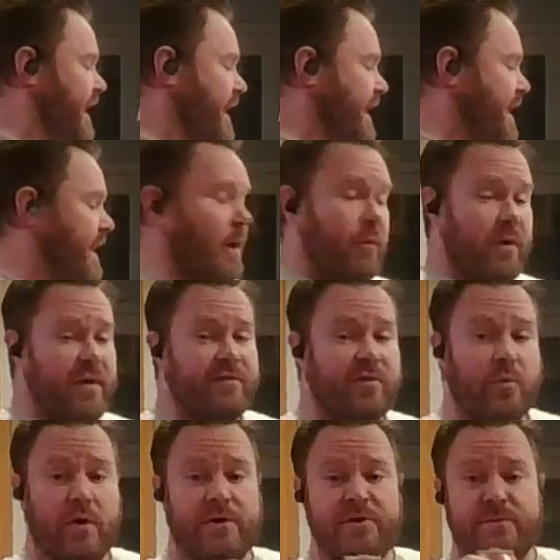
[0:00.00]
And I won't have to
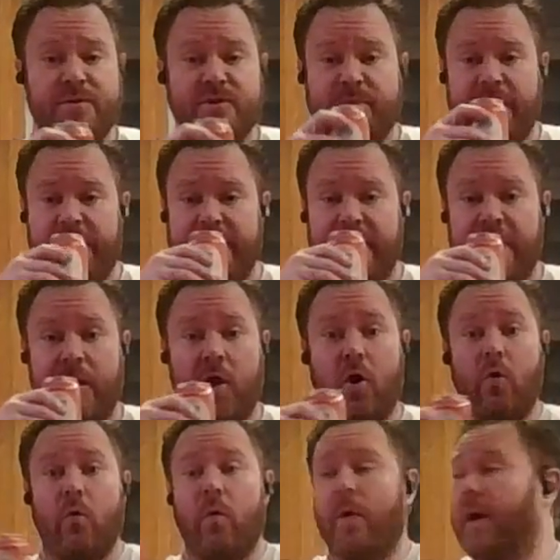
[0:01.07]
worry too much about it. I can
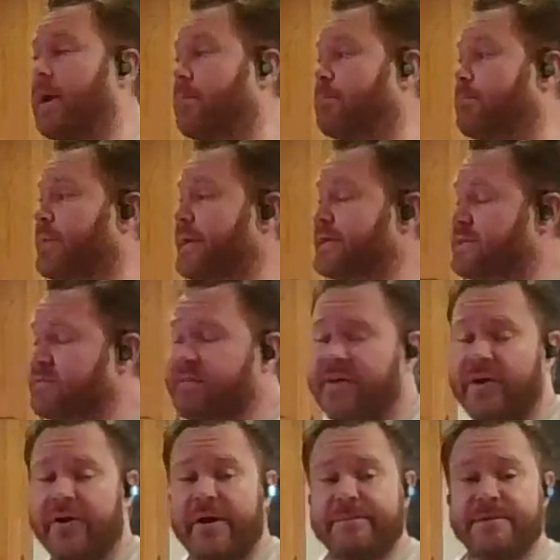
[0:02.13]
go away and play some
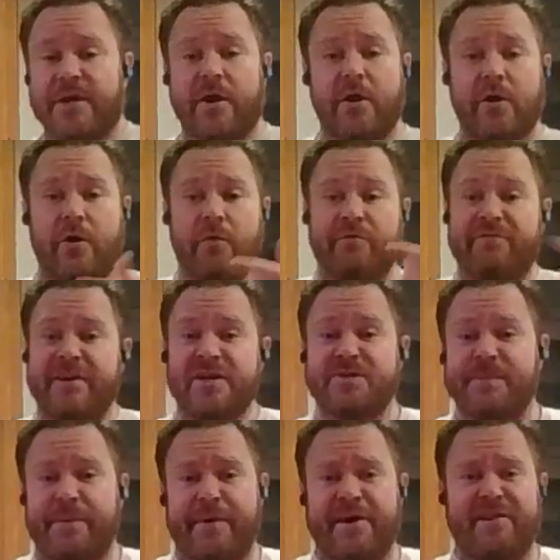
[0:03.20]
video games. I can go finish
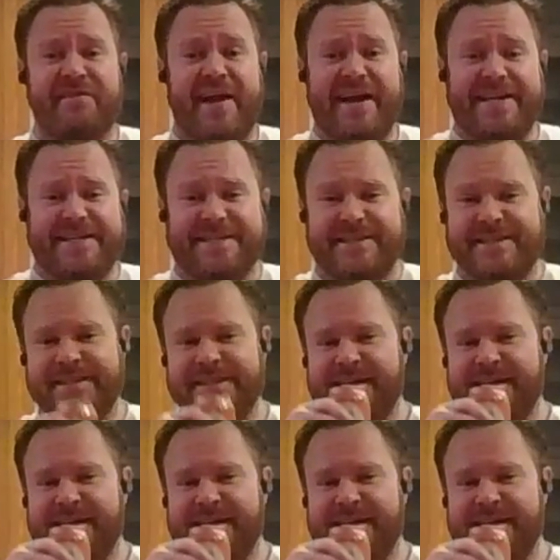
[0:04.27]
my round of Hades.